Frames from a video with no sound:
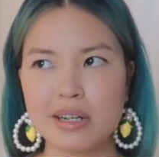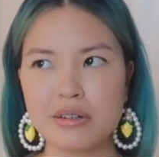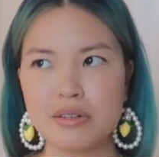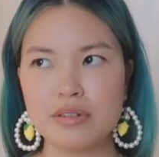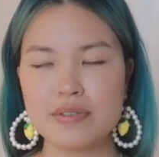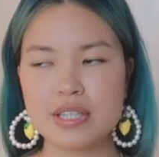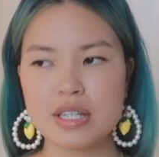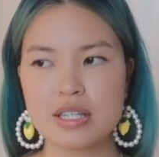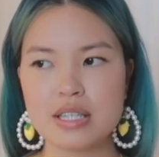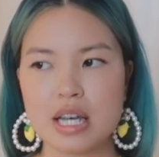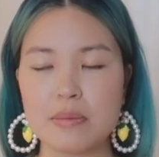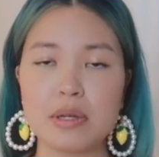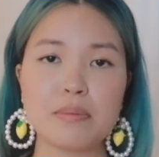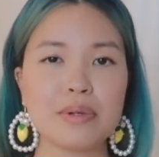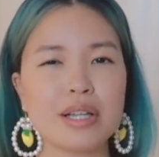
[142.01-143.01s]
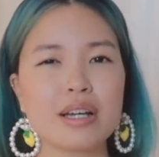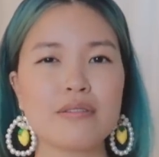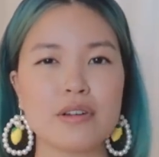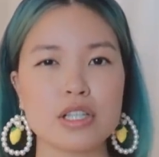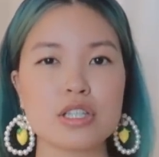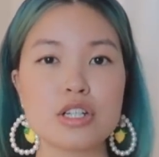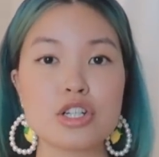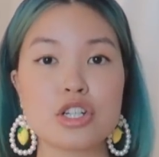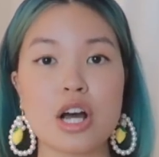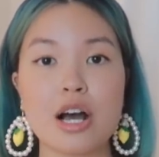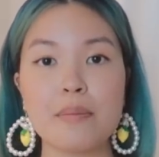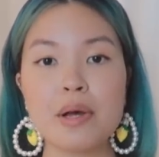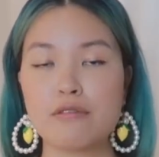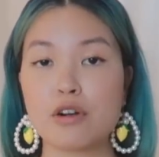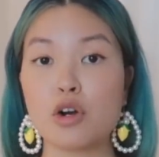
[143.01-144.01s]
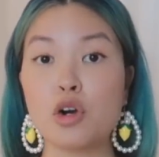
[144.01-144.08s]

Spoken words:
I don't know if it's consignment, but like a vintage shop for